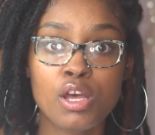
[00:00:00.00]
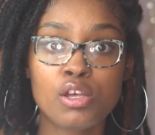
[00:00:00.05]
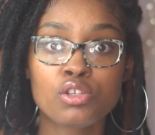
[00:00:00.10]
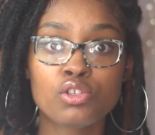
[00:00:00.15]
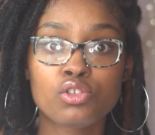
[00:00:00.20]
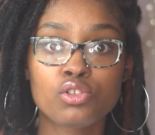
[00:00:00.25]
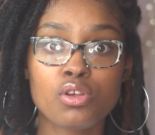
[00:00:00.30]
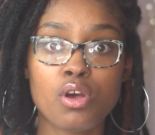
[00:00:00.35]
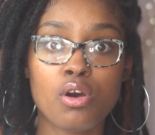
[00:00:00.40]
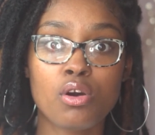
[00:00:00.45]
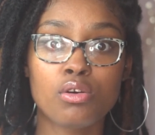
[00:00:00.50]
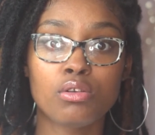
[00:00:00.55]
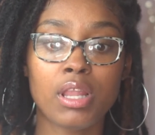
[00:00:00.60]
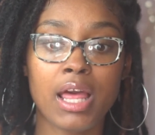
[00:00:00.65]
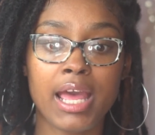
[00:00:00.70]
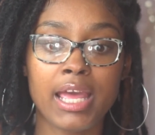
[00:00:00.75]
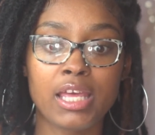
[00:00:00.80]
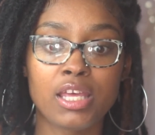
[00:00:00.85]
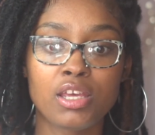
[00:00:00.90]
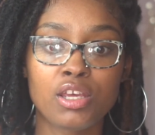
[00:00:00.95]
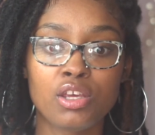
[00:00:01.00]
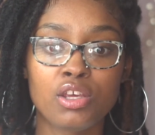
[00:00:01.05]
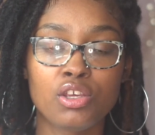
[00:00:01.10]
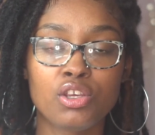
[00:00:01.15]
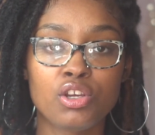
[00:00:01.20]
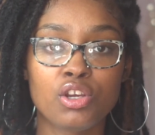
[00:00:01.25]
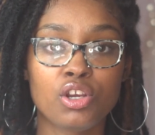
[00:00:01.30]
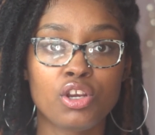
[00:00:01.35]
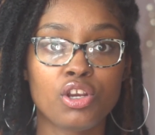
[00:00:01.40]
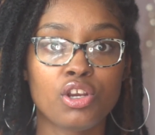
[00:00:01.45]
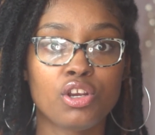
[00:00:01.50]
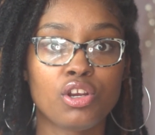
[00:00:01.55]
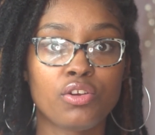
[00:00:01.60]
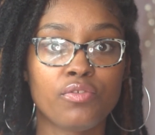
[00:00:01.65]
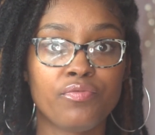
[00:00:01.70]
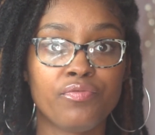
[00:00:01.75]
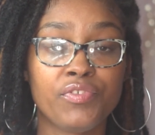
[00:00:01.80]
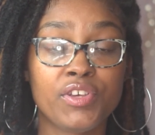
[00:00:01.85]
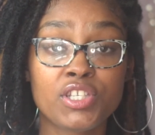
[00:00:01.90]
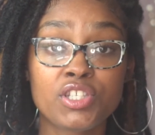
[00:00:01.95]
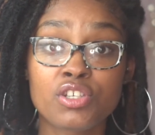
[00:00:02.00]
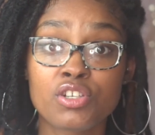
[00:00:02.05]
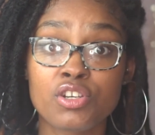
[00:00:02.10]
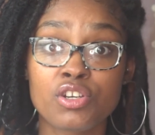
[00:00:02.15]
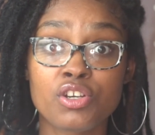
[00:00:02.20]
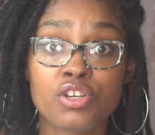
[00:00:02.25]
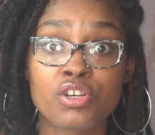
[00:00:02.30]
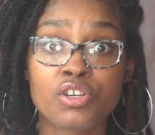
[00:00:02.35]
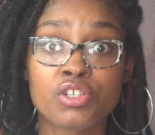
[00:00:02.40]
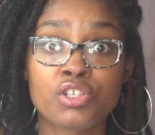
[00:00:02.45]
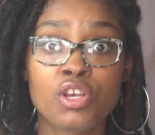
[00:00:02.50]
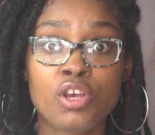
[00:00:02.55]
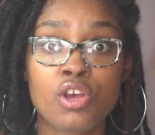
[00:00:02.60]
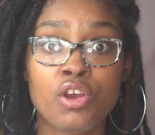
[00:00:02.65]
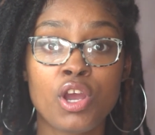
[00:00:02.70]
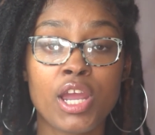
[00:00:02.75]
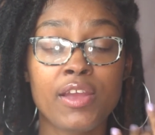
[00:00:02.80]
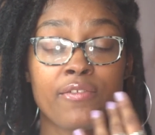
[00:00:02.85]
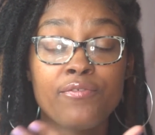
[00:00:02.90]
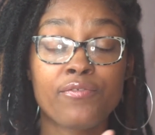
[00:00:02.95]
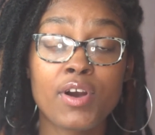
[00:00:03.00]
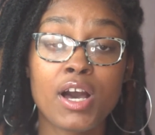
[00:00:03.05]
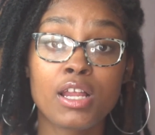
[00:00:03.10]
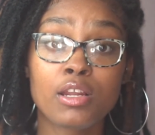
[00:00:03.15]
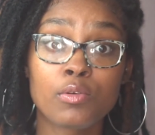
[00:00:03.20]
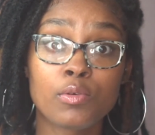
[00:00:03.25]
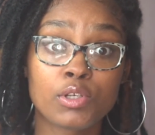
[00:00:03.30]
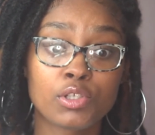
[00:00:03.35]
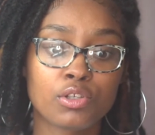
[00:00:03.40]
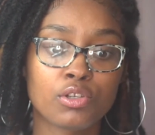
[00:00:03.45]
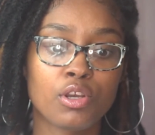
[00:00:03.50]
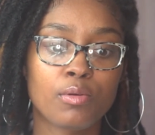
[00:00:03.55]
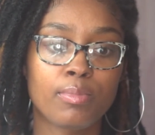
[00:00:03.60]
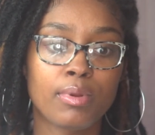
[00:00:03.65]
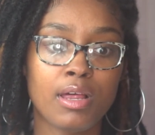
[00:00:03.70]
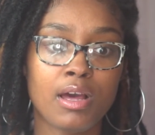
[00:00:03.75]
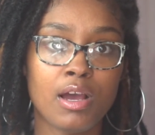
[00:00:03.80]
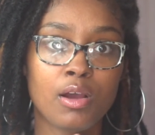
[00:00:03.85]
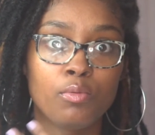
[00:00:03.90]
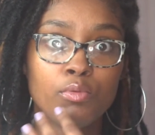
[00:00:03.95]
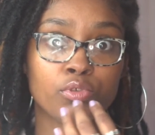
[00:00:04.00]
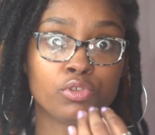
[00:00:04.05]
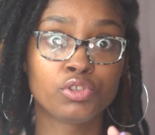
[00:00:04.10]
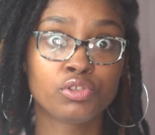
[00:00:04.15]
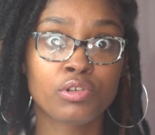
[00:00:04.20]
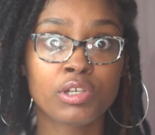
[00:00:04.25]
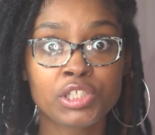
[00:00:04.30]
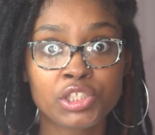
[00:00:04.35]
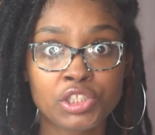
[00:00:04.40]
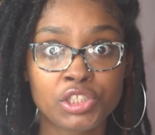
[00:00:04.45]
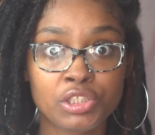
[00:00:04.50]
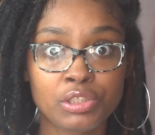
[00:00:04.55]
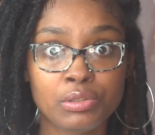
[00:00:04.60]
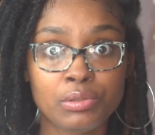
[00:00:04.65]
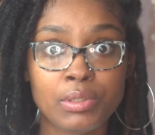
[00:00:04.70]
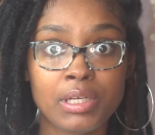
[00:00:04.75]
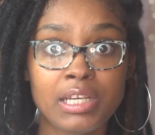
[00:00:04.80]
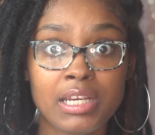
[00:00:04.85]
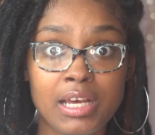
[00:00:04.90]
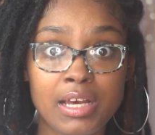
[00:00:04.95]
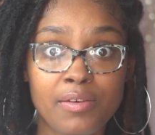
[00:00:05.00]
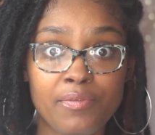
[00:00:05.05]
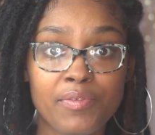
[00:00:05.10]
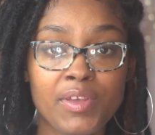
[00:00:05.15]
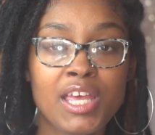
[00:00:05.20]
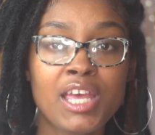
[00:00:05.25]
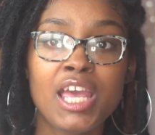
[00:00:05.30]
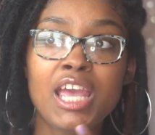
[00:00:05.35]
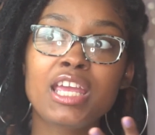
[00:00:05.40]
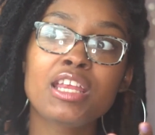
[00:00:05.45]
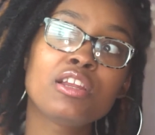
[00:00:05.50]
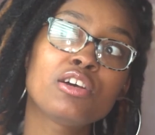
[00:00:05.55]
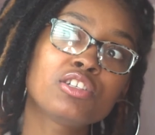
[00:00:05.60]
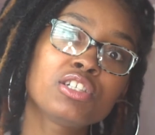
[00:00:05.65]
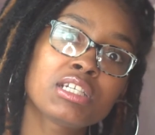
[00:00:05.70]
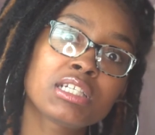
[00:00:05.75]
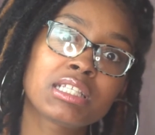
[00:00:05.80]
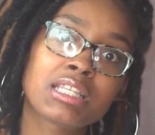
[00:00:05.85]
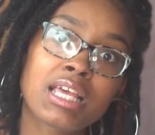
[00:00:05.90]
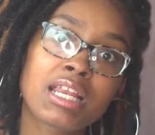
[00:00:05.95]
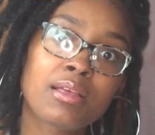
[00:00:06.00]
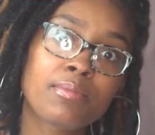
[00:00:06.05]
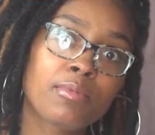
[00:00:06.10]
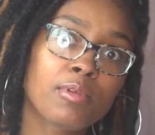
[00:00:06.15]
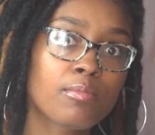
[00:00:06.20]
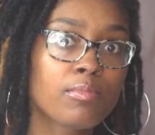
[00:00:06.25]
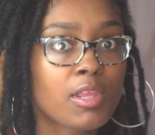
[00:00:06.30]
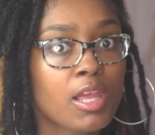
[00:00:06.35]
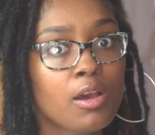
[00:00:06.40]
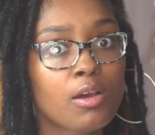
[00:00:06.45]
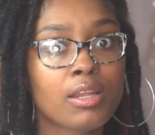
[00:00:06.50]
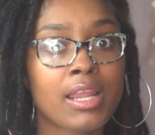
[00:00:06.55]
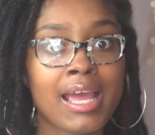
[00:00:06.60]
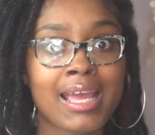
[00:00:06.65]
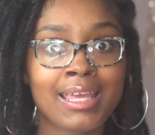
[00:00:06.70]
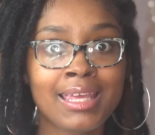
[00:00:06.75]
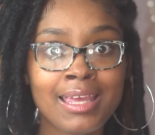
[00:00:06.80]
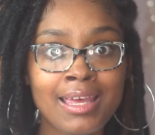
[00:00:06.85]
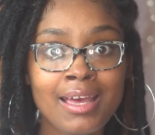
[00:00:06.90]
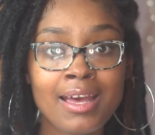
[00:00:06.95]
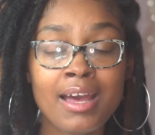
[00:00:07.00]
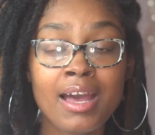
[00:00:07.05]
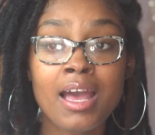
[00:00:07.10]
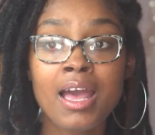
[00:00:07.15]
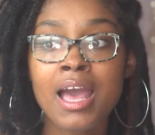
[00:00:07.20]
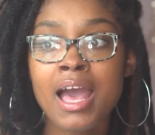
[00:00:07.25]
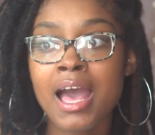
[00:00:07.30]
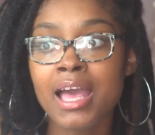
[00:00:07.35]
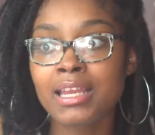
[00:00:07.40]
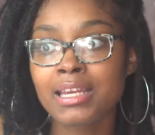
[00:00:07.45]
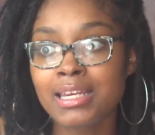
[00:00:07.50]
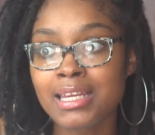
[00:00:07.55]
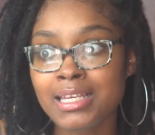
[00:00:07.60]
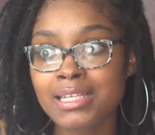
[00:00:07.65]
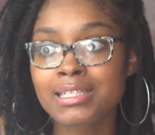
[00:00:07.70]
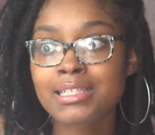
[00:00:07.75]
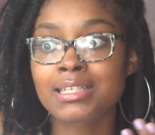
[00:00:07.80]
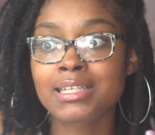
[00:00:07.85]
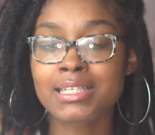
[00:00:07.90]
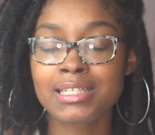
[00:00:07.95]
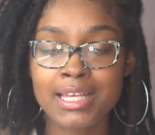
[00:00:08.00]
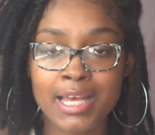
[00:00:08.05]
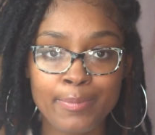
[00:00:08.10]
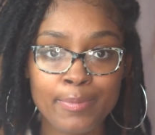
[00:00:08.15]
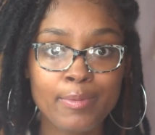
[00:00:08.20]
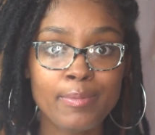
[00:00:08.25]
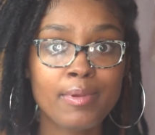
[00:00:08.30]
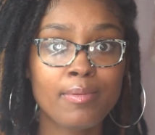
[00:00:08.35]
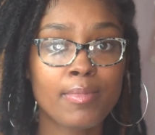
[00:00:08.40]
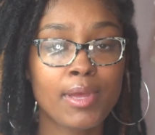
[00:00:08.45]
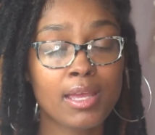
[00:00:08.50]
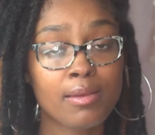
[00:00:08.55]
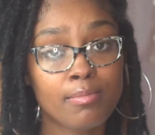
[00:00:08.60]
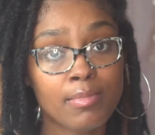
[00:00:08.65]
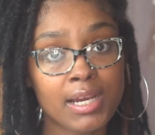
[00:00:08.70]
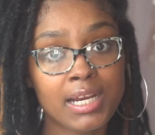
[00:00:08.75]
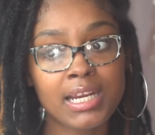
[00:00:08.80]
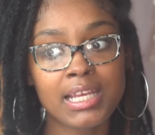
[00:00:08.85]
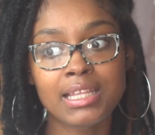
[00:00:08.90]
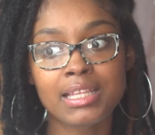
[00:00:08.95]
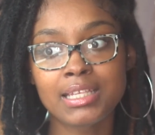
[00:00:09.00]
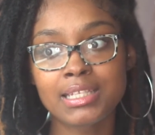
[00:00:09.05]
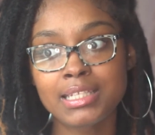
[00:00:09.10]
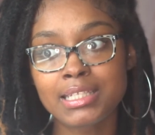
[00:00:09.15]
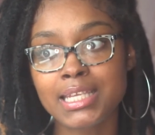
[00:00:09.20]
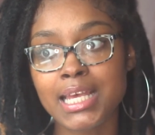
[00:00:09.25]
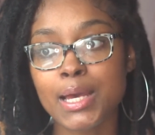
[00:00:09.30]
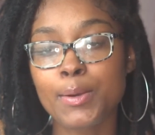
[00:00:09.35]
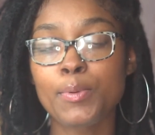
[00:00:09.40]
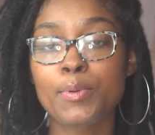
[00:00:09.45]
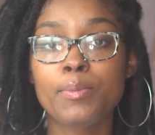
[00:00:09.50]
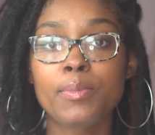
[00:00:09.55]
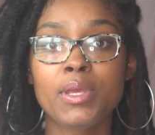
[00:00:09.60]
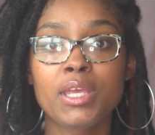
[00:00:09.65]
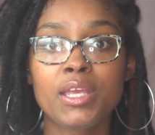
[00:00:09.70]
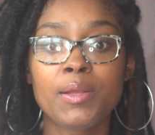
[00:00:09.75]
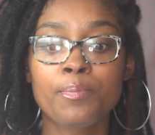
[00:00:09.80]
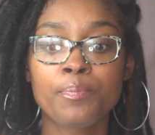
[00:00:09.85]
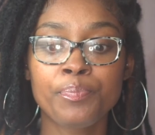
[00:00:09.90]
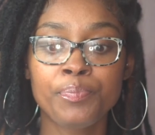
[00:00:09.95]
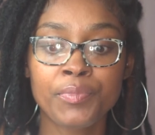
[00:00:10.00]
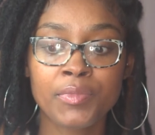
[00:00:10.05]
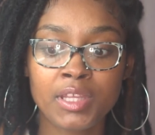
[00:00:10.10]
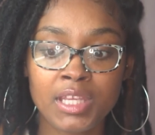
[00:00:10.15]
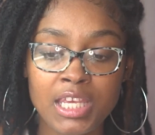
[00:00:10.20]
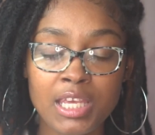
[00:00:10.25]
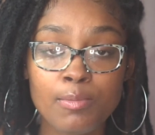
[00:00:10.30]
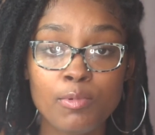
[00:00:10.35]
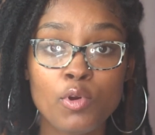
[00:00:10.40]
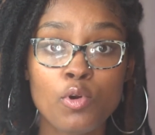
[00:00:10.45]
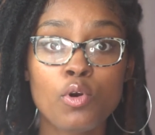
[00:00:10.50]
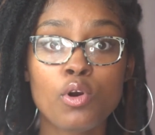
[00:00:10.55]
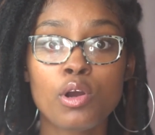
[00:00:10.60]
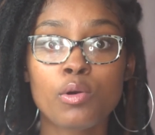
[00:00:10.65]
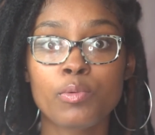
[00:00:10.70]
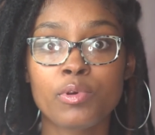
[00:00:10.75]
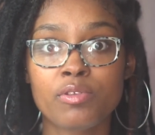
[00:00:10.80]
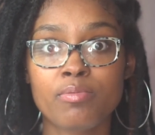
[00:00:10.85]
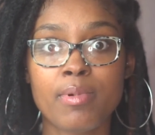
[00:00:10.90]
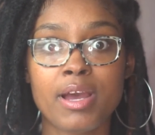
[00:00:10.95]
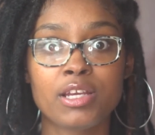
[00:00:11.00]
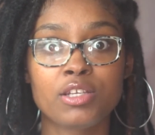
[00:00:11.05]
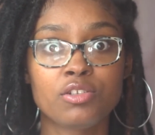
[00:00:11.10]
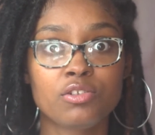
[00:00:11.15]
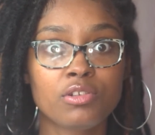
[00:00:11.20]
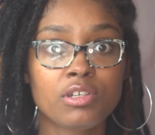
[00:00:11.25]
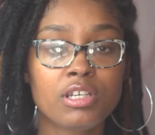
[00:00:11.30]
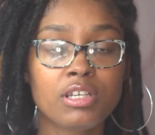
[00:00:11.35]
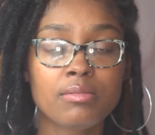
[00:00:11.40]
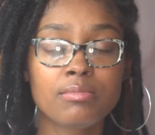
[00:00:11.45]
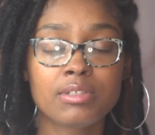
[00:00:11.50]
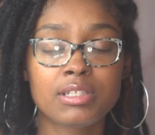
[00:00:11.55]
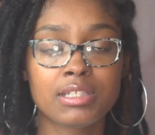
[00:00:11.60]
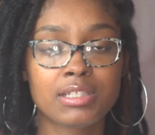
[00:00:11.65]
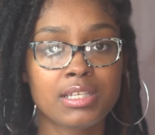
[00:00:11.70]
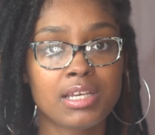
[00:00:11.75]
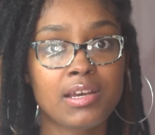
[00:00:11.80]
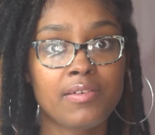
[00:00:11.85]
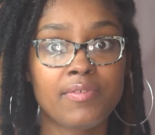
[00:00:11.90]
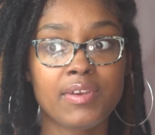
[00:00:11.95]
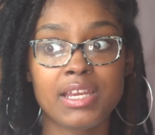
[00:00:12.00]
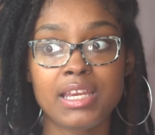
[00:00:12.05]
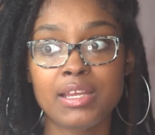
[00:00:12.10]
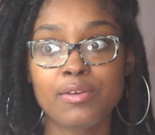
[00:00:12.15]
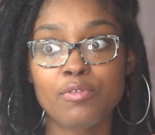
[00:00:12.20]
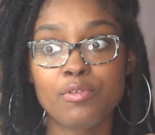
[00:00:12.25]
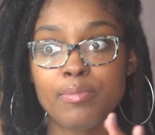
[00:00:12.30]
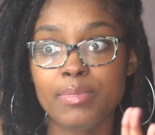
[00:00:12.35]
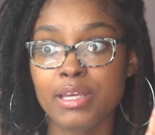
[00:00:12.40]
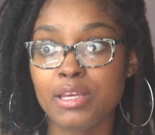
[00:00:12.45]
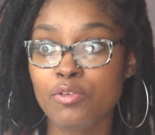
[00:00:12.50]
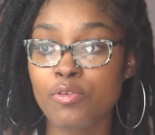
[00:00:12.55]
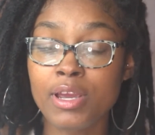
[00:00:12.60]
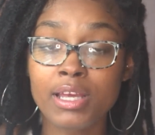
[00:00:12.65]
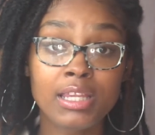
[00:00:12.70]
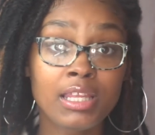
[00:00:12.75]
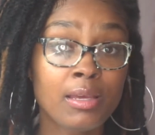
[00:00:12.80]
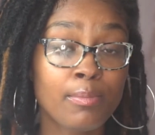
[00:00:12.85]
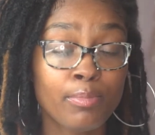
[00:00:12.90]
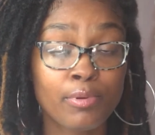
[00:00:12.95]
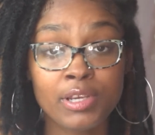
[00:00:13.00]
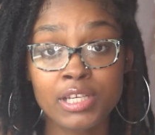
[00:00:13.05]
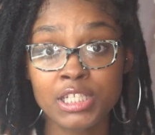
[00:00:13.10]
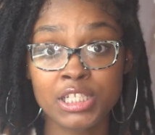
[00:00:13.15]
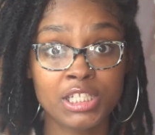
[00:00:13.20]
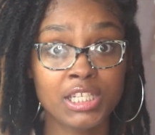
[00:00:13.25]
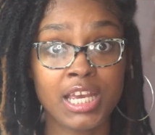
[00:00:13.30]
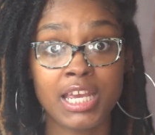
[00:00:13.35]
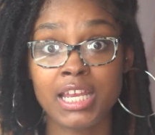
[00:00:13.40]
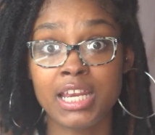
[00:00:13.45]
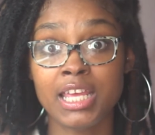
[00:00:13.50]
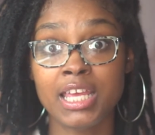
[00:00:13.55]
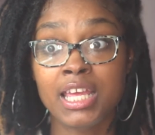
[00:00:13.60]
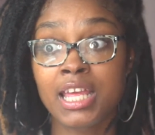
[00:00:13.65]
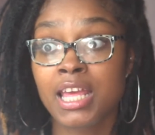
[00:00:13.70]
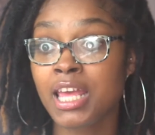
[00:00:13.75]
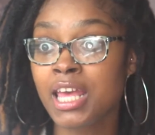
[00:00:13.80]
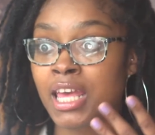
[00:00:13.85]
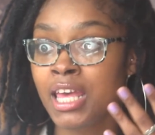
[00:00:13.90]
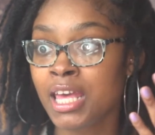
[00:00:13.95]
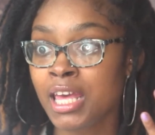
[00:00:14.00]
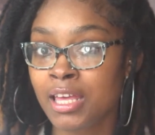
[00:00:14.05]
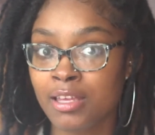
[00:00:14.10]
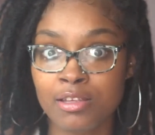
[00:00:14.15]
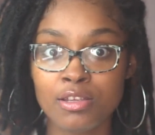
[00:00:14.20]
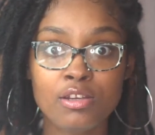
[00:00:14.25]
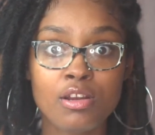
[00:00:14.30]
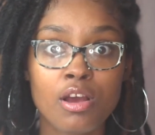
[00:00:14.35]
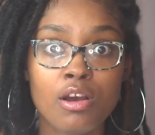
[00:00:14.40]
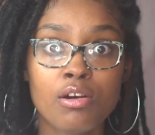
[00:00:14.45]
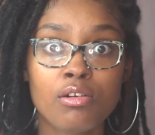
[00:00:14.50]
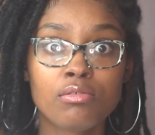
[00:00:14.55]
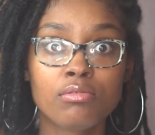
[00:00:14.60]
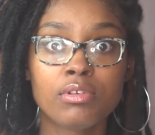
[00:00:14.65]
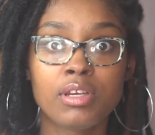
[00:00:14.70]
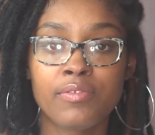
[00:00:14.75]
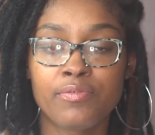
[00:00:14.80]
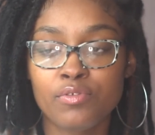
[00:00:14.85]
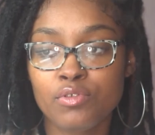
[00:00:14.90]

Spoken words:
So like your visitors and followers on your blog will trust you enough, and you know, just letting them know like, yeah, this is helping me make money, this is helping me keep going with my dreams and stuff, and it will be greatly appreciated, you know, if